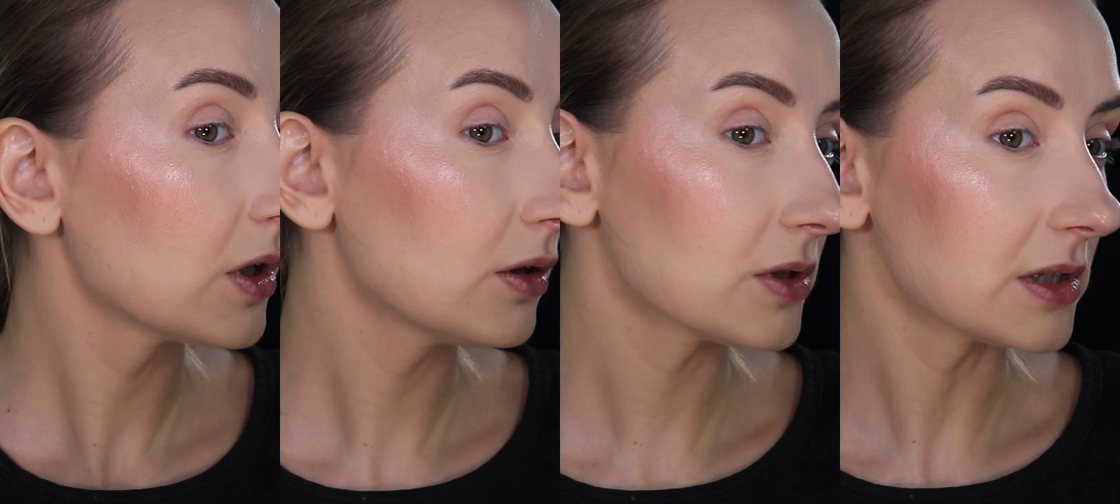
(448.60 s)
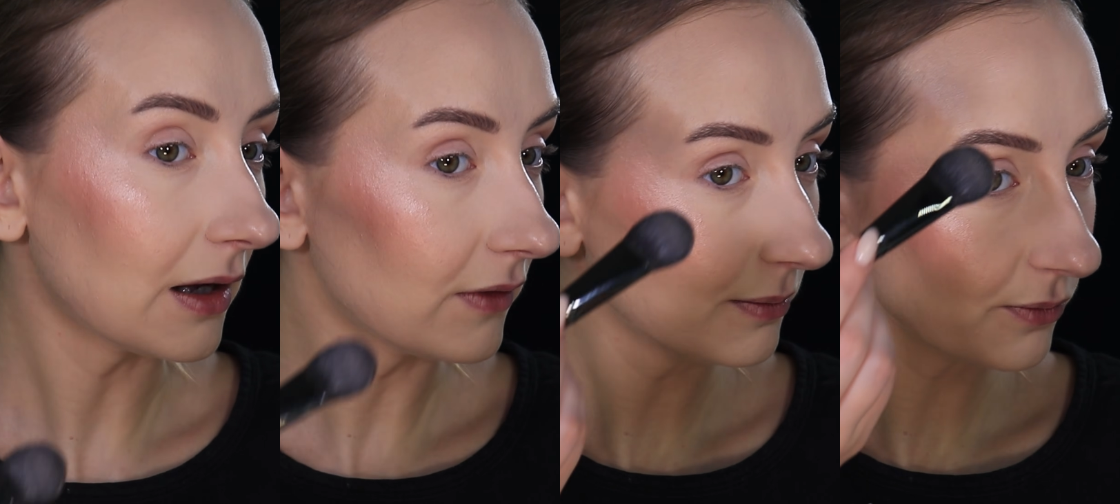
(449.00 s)
It looks
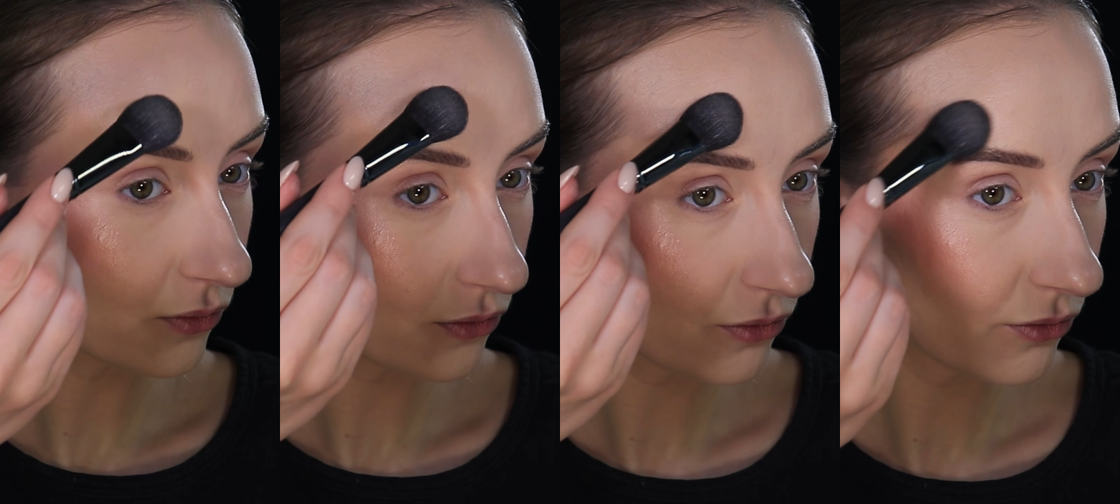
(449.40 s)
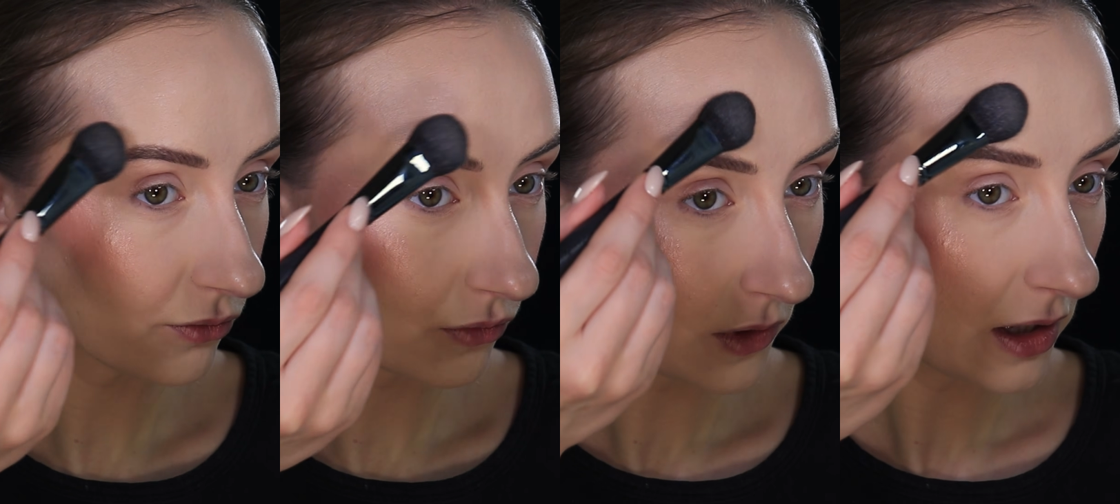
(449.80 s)
lovely.
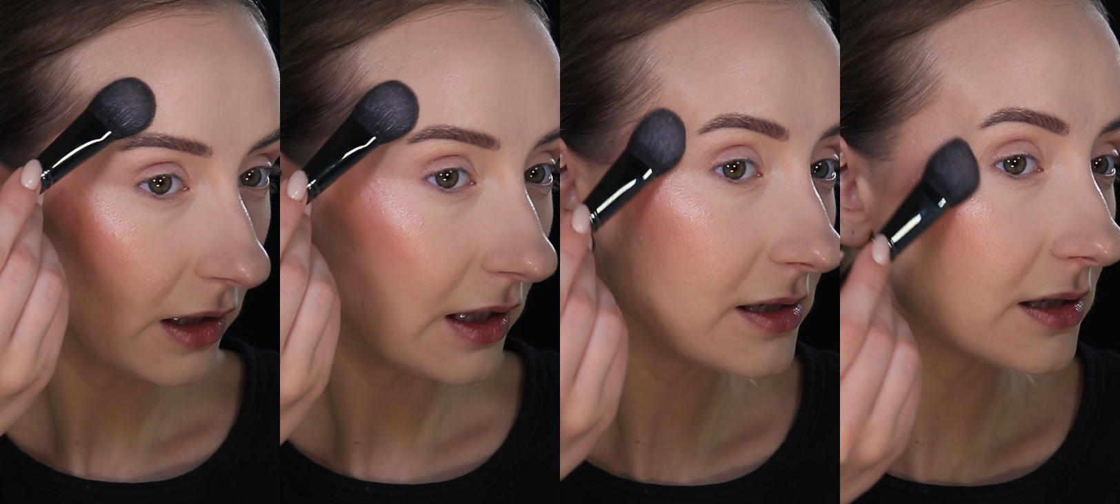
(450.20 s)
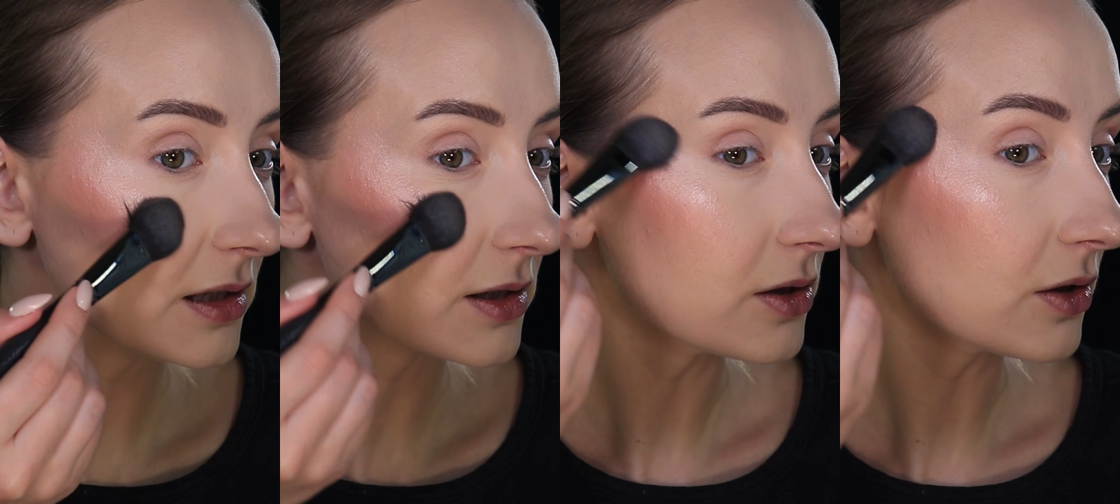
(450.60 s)
Yes,
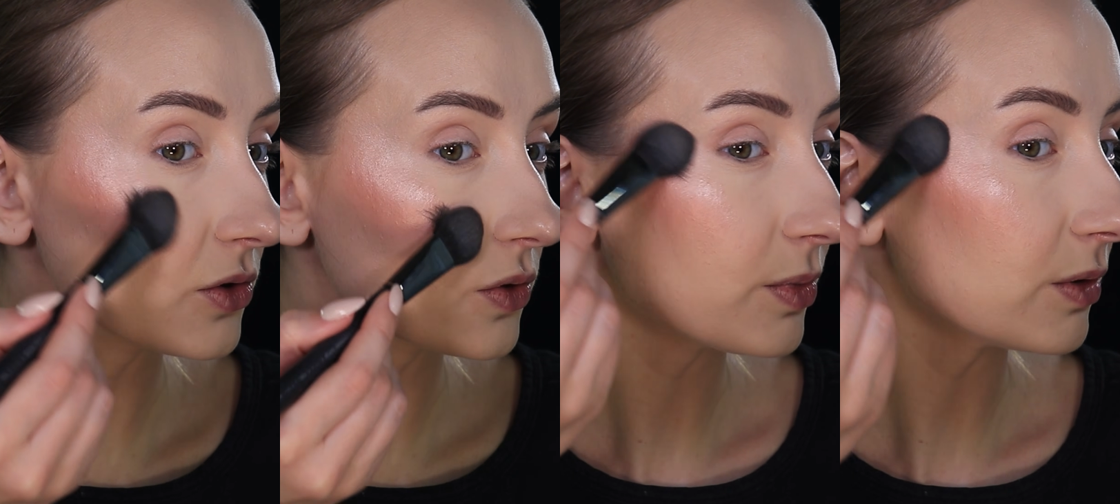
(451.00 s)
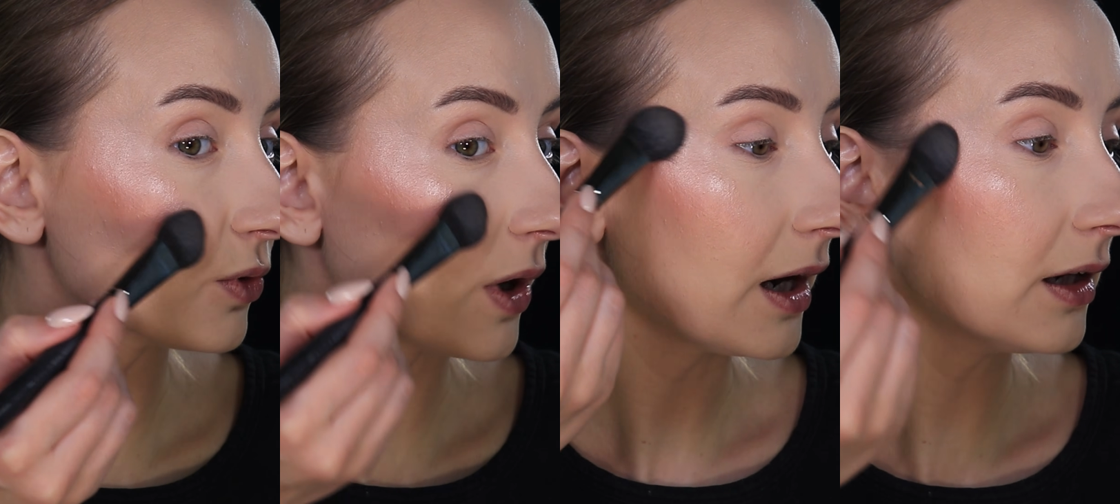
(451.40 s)
it's not super
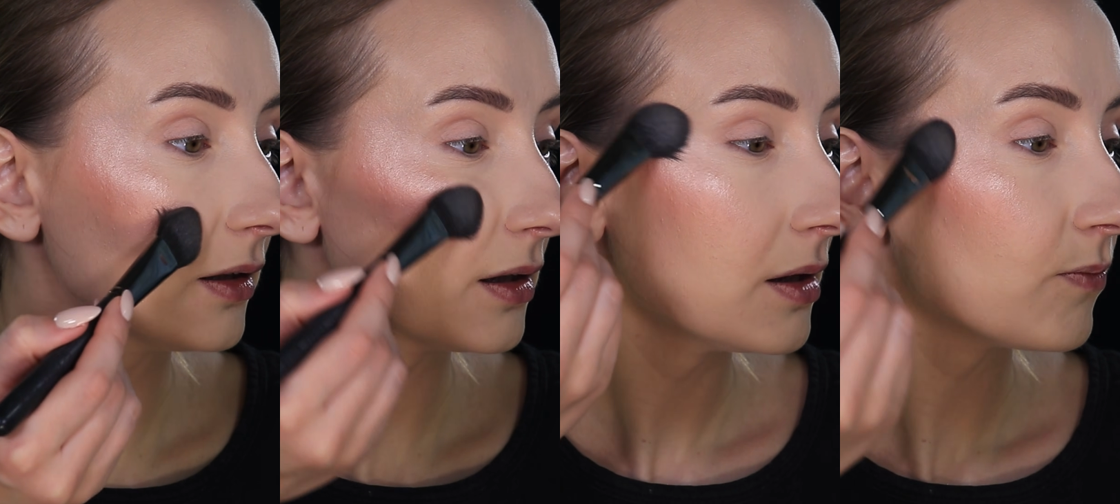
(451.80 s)
bright,